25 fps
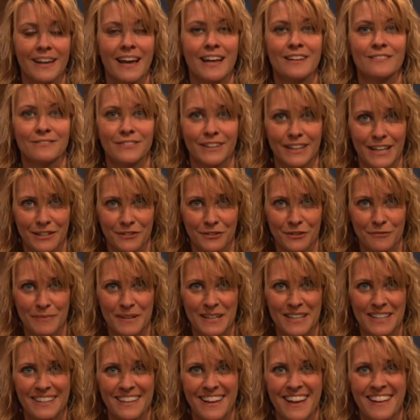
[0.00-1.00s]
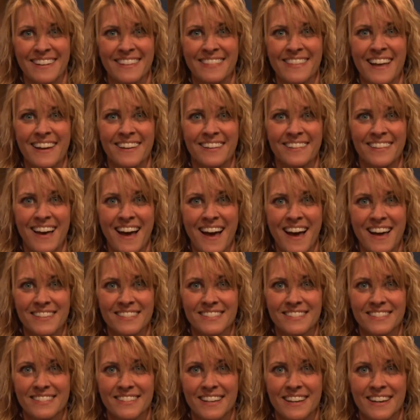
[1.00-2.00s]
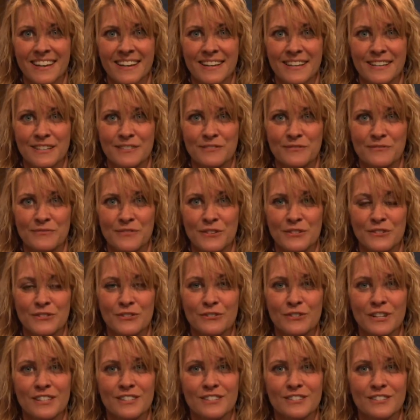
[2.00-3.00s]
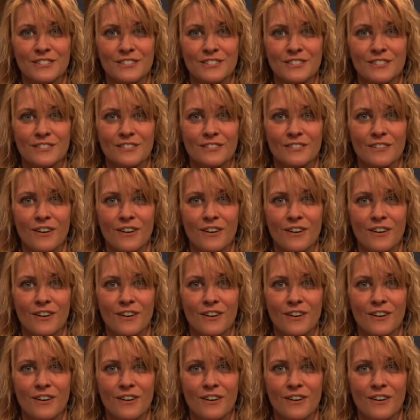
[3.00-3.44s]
and Philanthropy. And in that class, the students